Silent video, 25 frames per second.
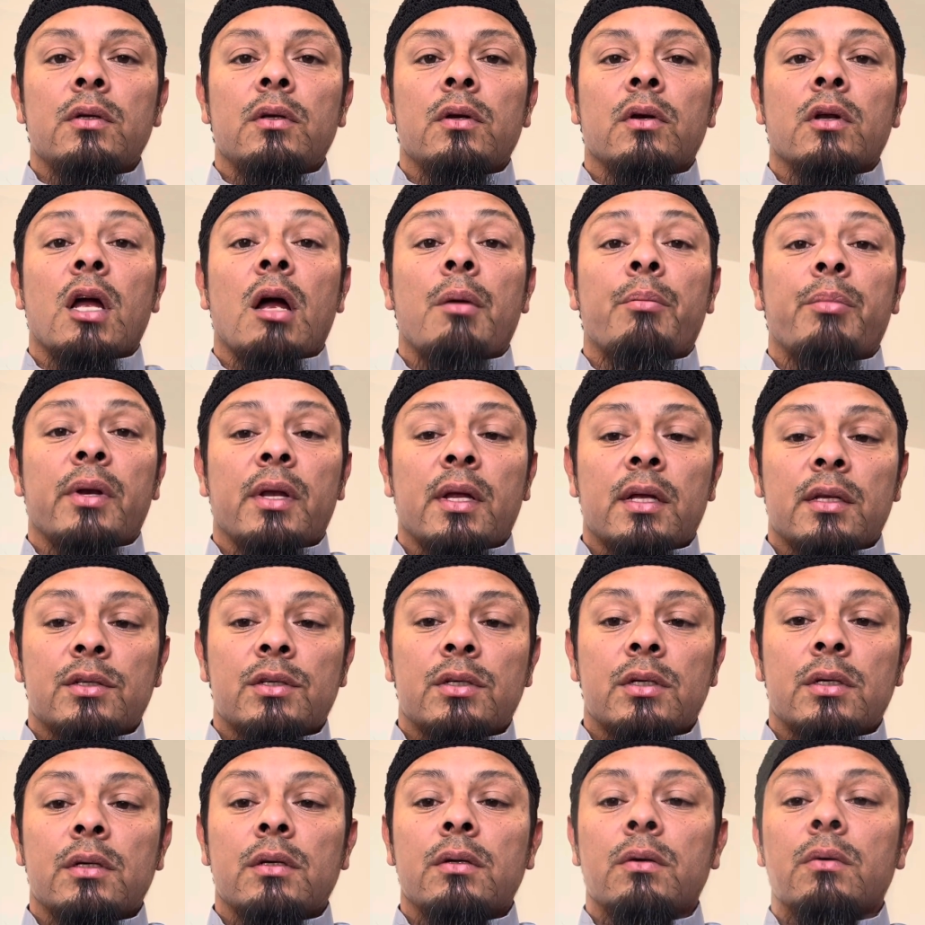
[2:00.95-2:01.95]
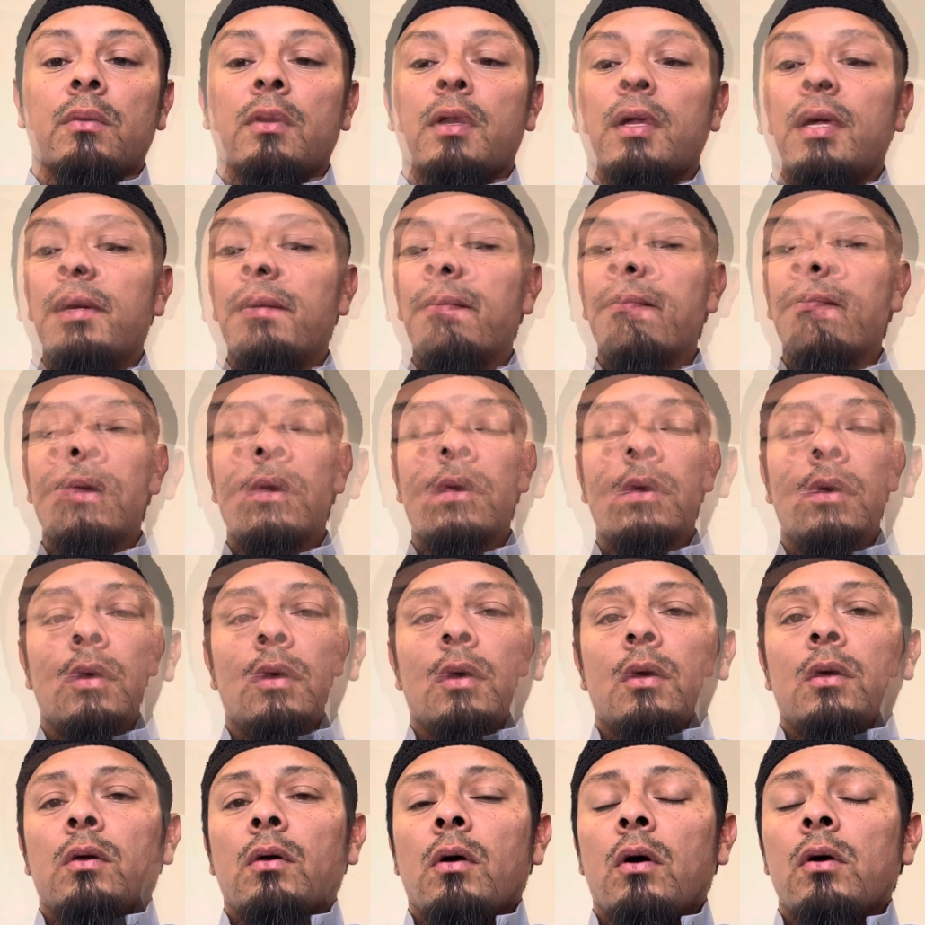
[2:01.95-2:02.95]
your comprehension, okay?
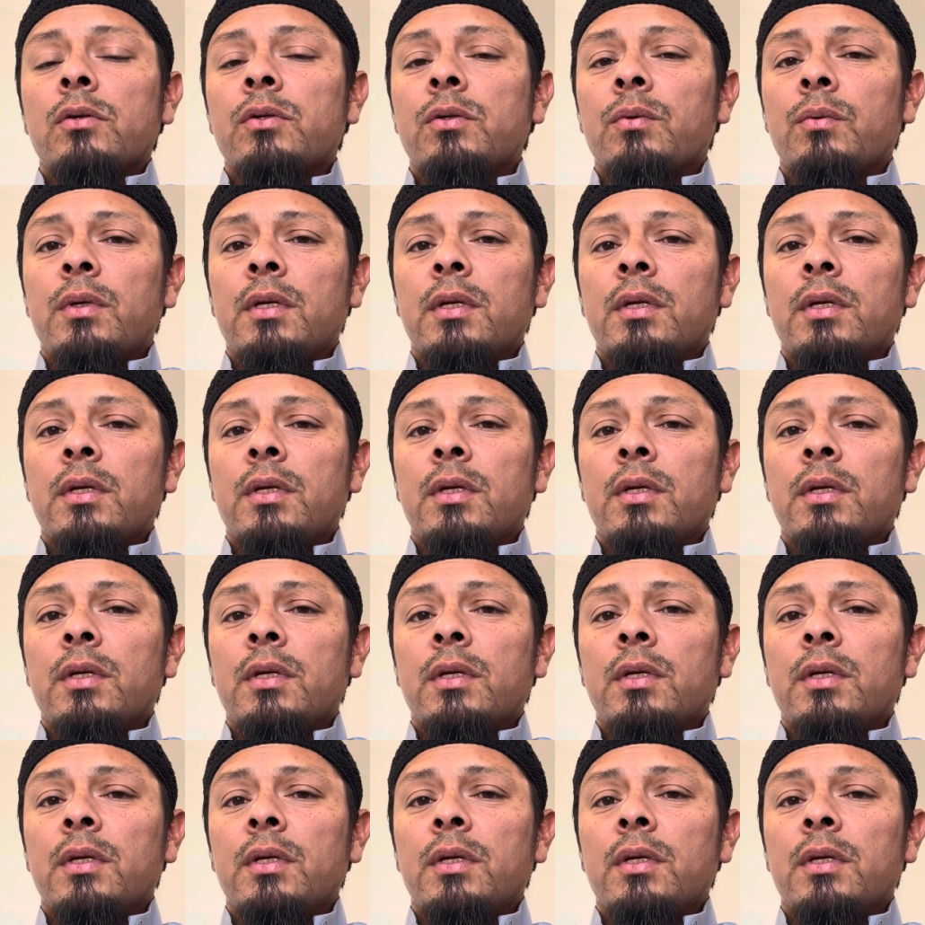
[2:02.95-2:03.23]
You also